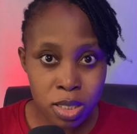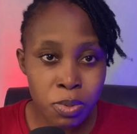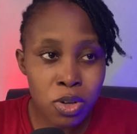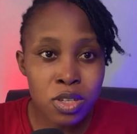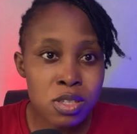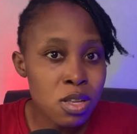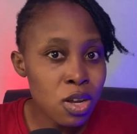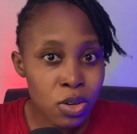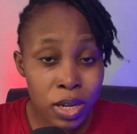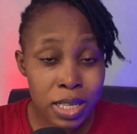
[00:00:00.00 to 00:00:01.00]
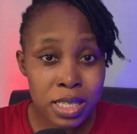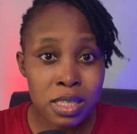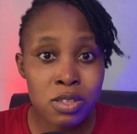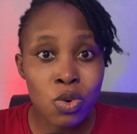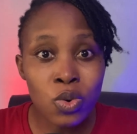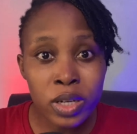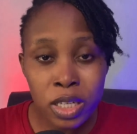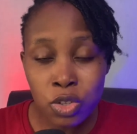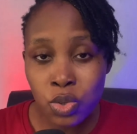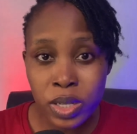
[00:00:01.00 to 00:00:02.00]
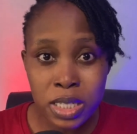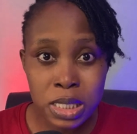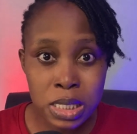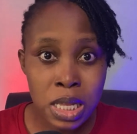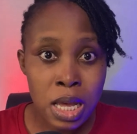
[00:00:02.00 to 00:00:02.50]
Because look at it, it's only US